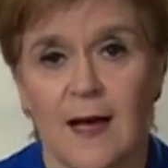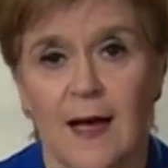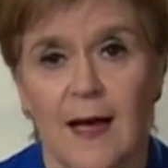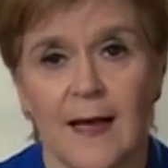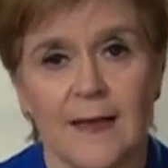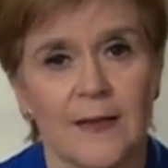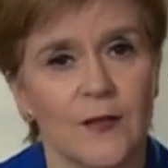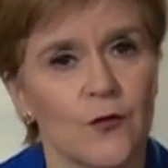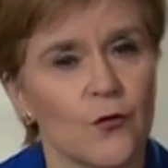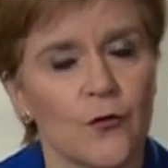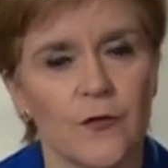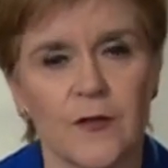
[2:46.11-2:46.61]

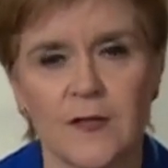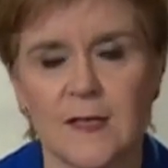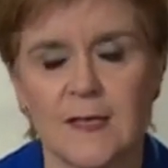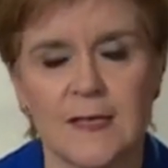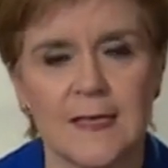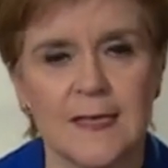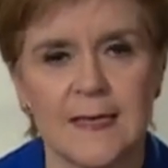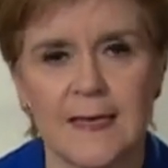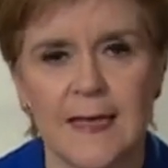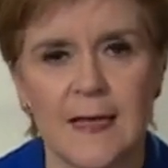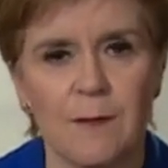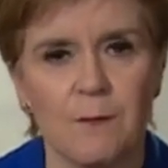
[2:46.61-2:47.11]
I know that
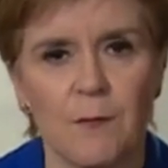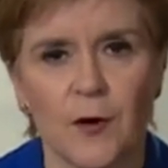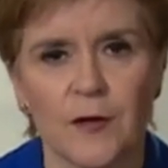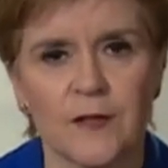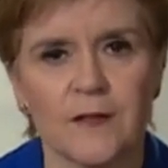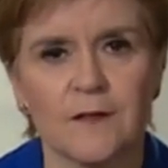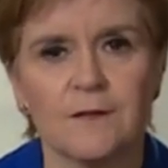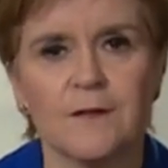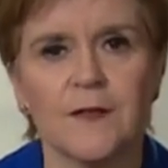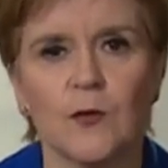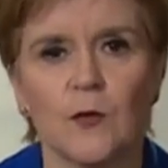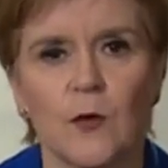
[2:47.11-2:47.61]
today
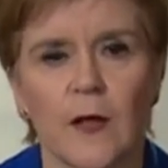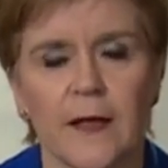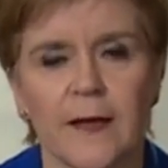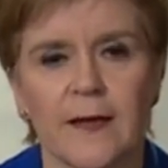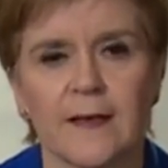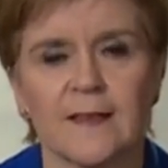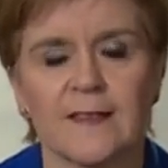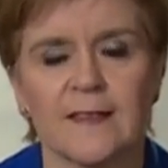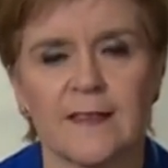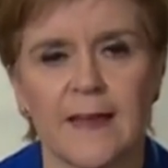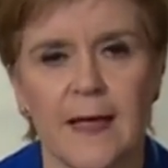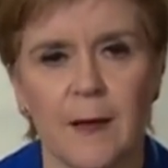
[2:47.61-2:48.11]
must feel
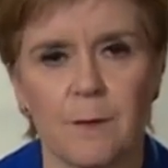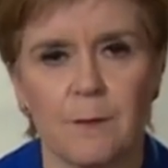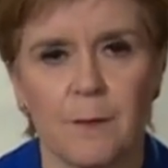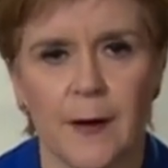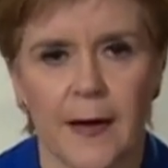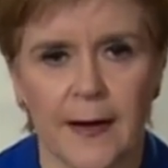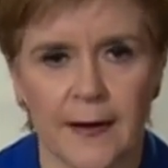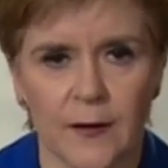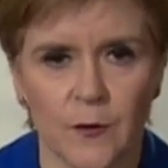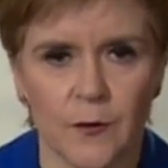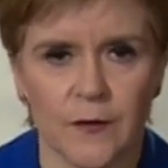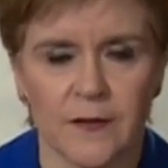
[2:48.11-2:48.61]
like a step
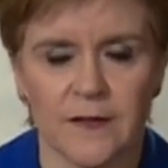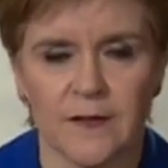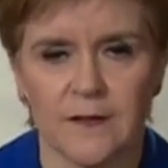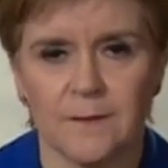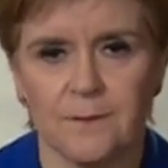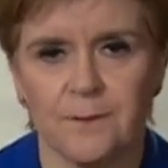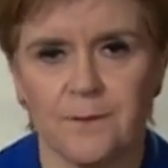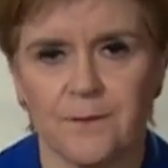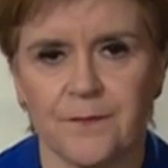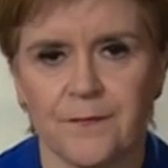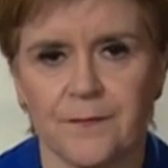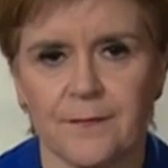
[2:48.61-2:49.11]
backwards.